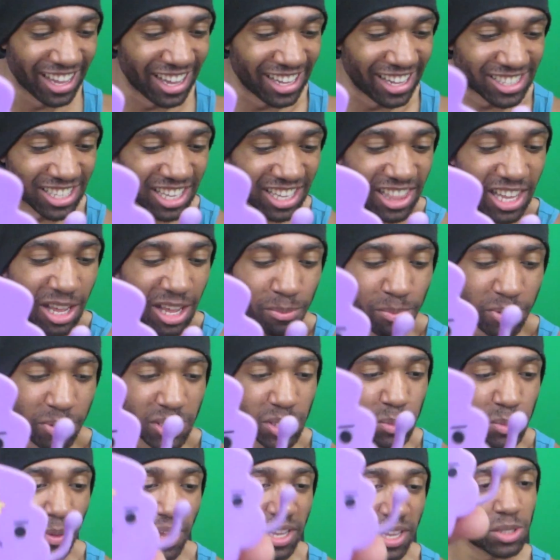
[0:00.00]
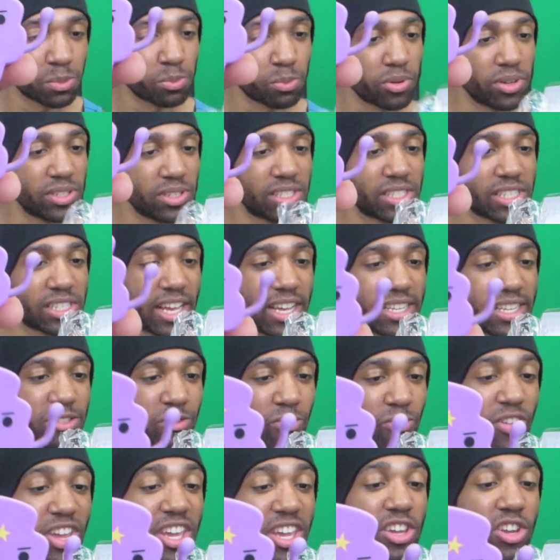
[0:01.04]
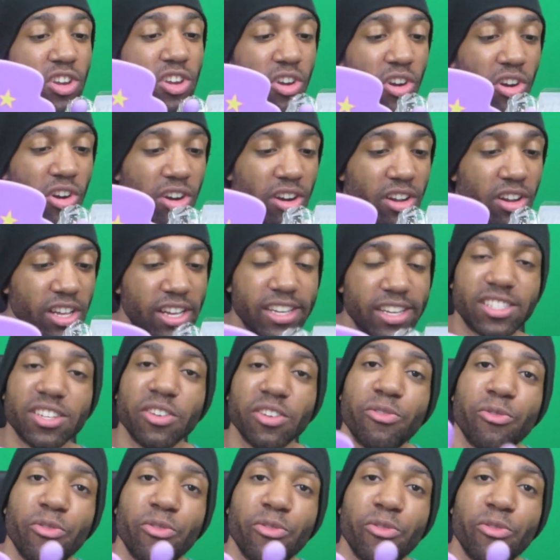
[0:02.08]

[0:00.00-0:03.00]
It's a Lumpy Space Princess figure. It's a